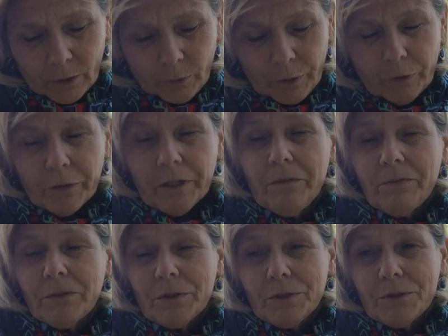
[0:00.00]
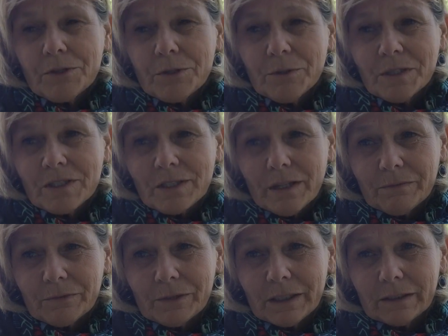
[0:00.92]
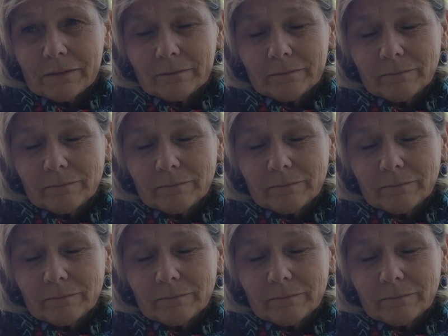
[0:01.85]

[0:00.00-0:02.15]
We grieve for those who are suffering.